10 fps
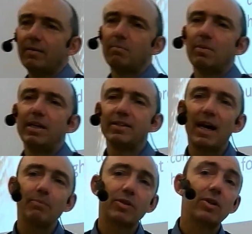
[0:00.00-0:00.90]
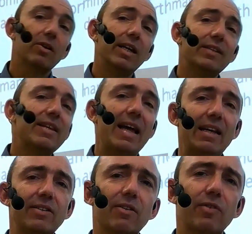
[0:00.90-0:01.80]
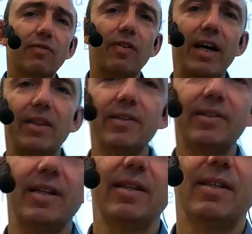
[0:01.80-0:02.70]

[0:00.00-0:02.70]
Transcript: But it's absolutely a tenet of the faith, isn't it?